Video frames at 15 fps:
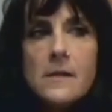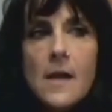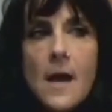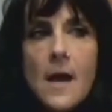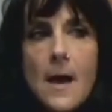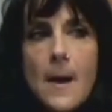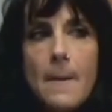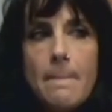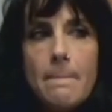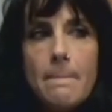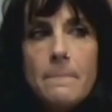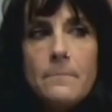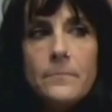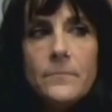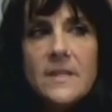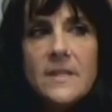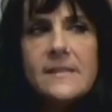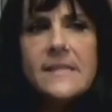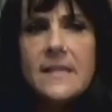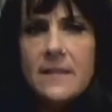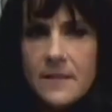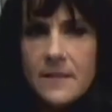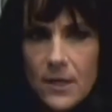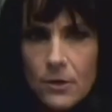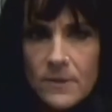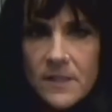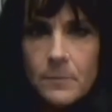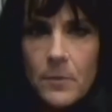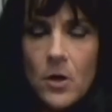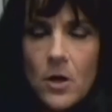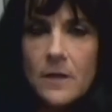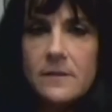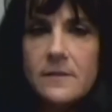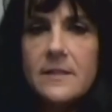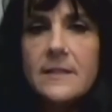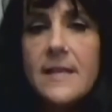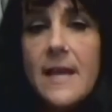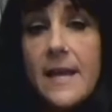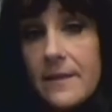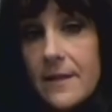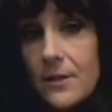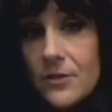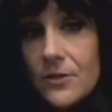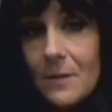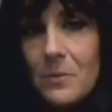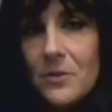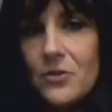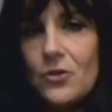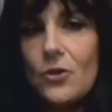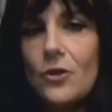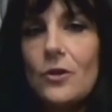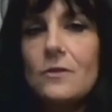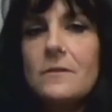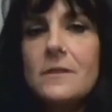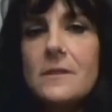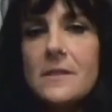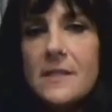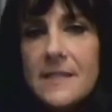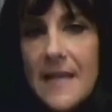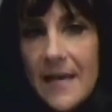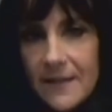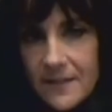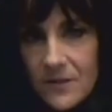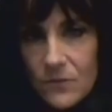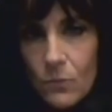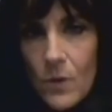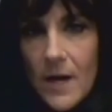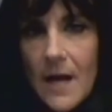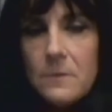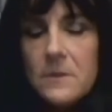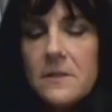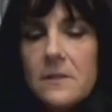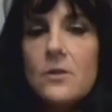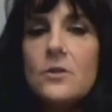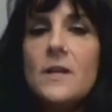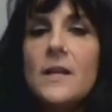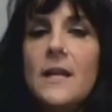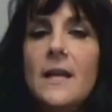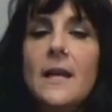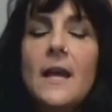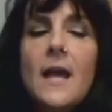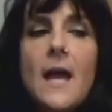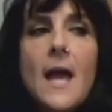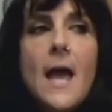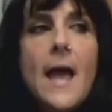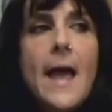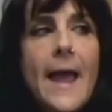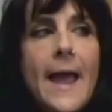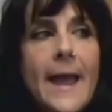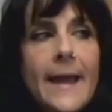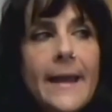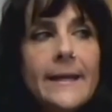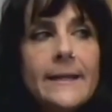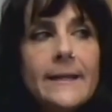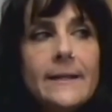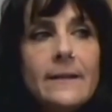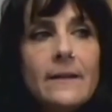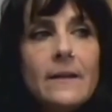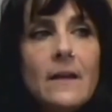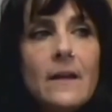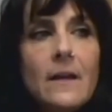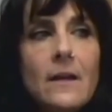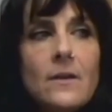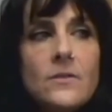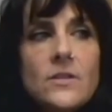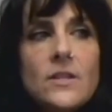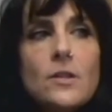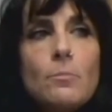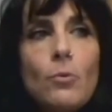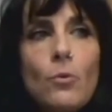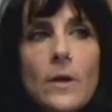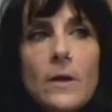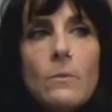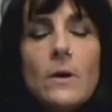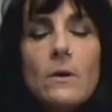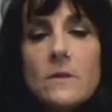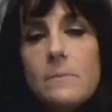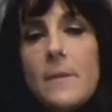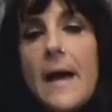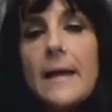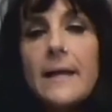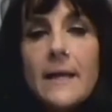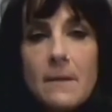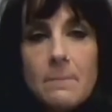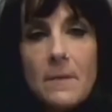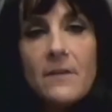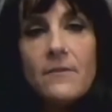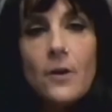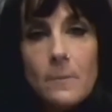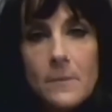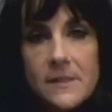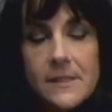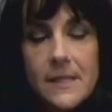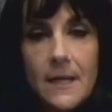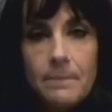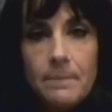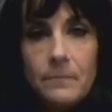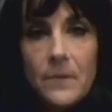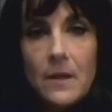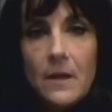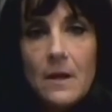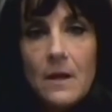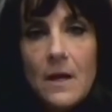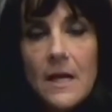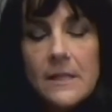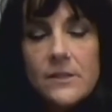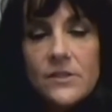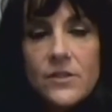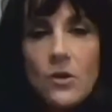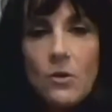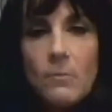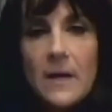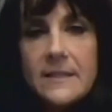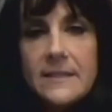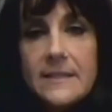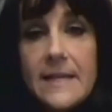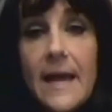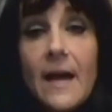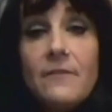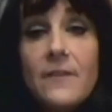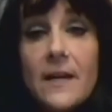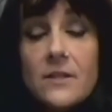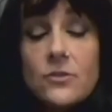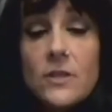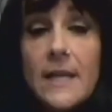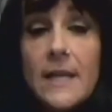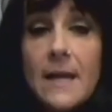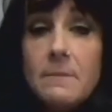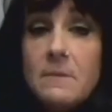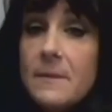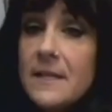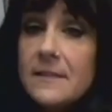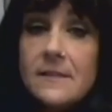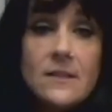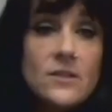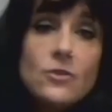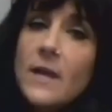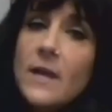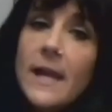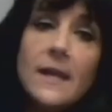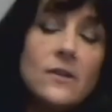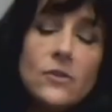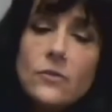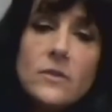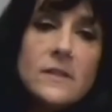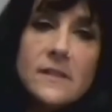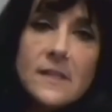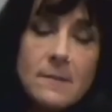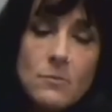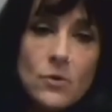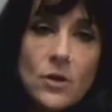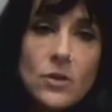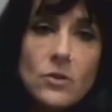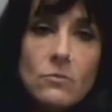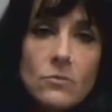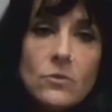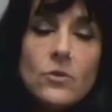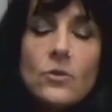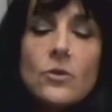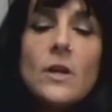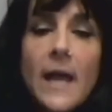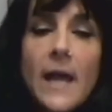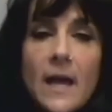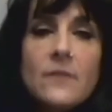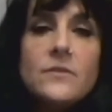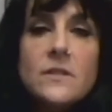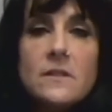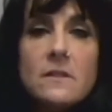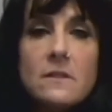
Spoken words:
to see their response, to take their temperature, to test what I was learning, and to the point where it was backing up my pharmacy. And so my staff actually came to me and said, you can't do this anymore. You're going to have to